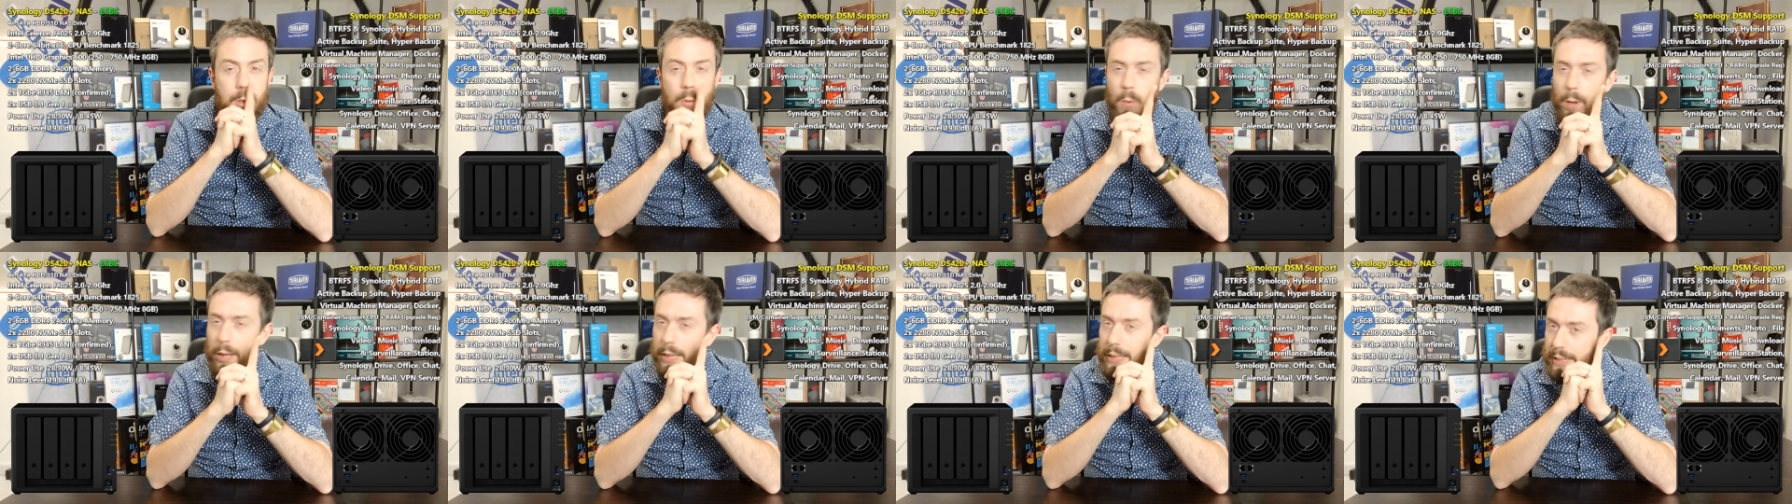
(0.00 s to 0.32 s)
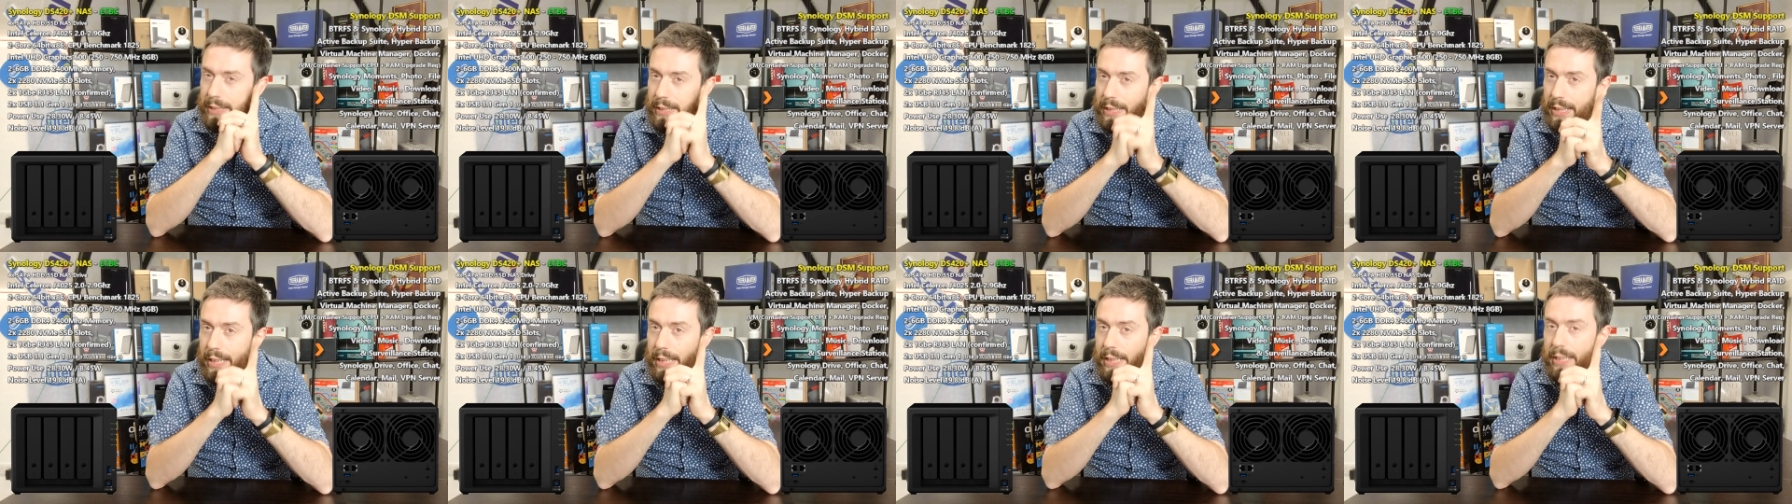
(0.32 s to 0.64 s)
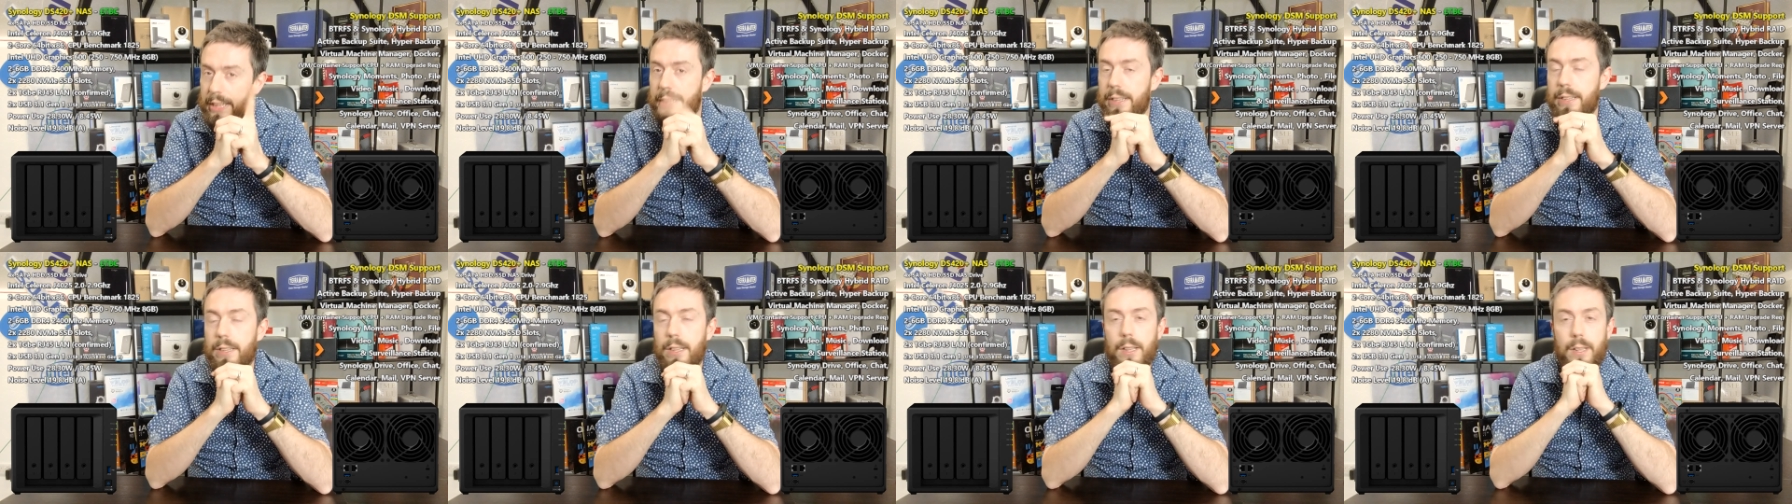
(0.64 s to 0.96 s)
do I
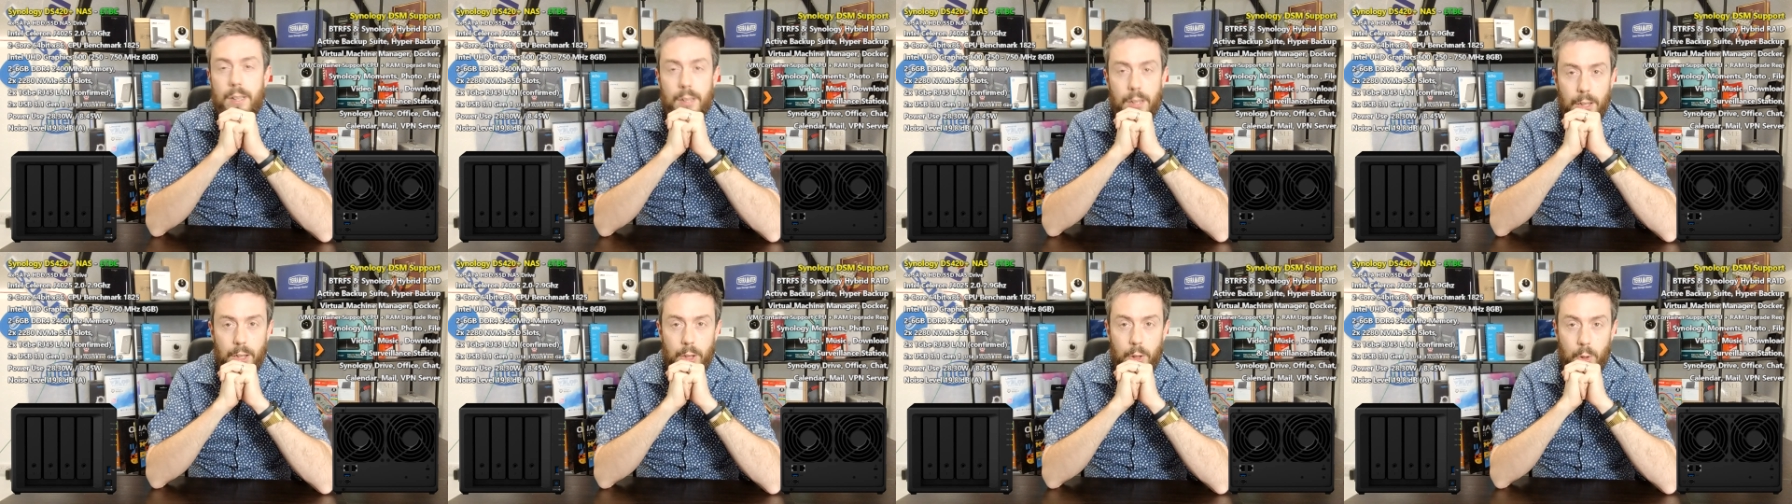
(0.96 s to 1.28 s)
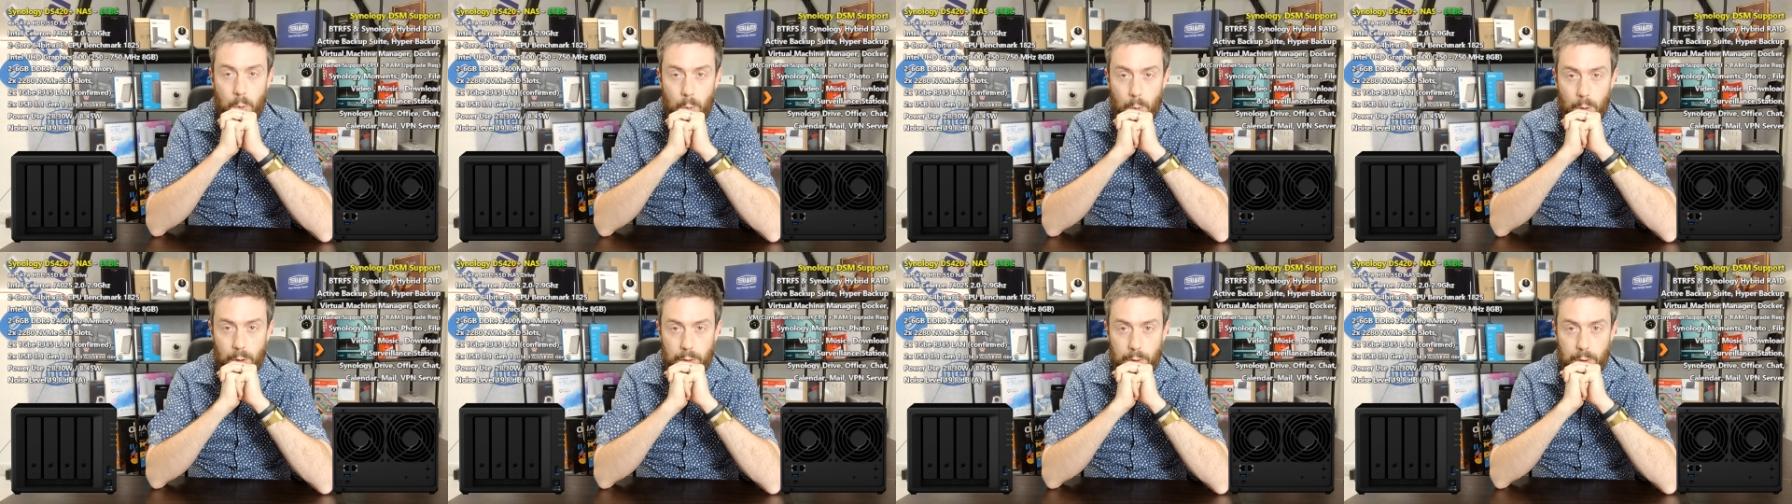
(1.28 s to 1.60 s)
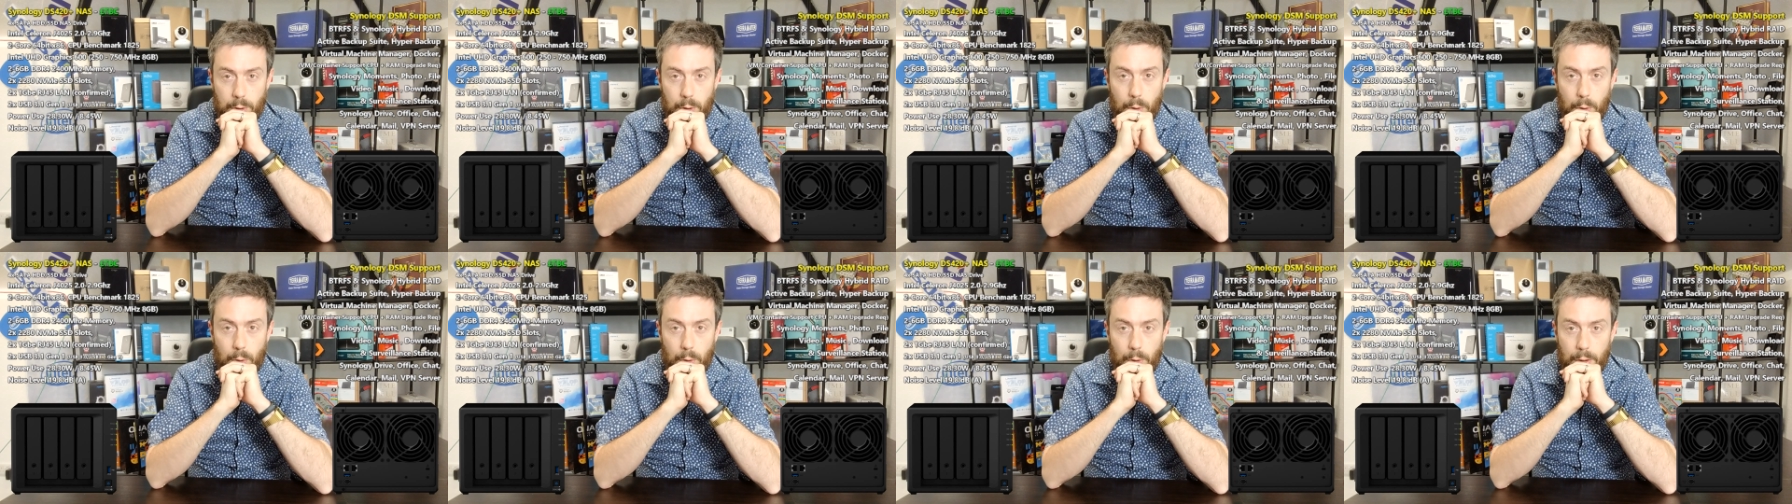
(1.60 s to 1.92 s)
need a
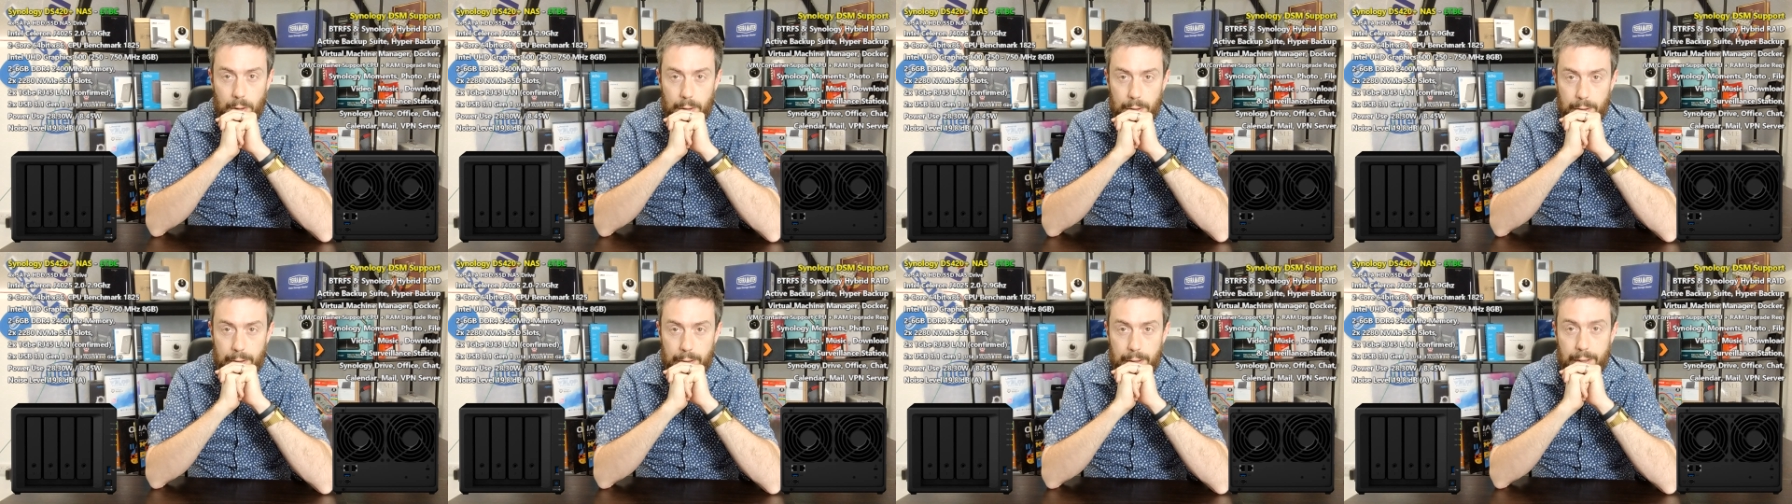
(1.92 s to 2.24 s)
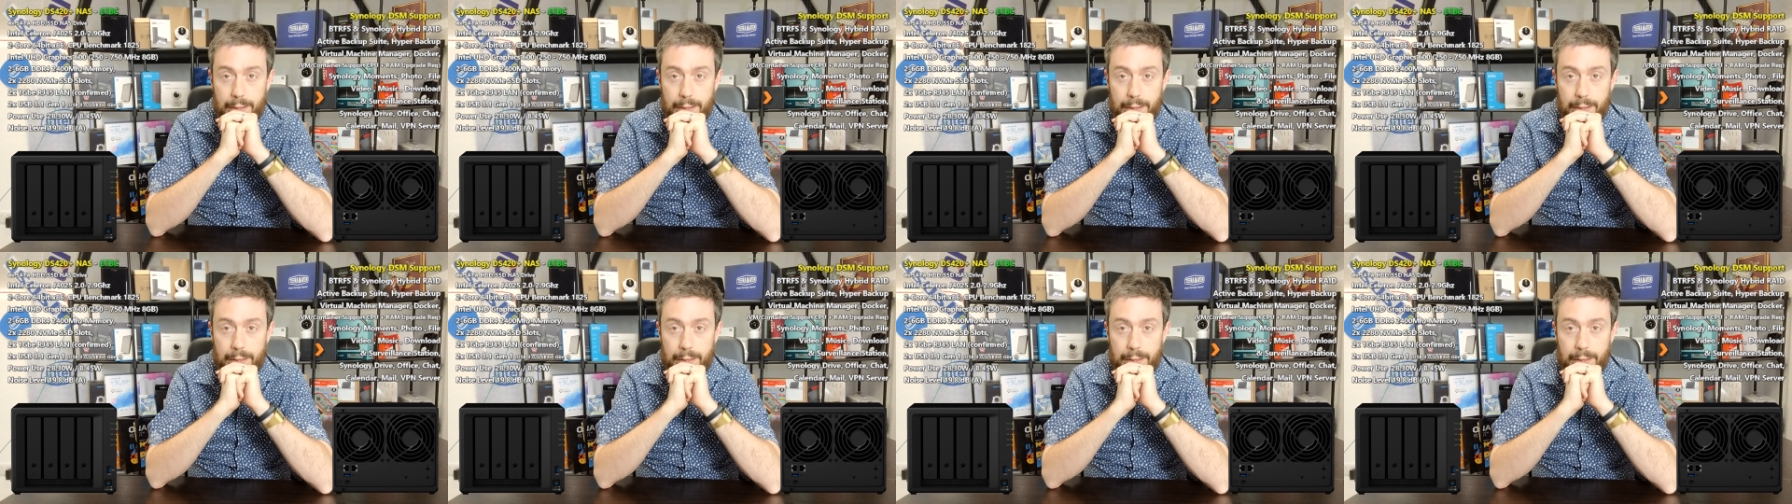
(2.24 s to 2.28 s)
quad core?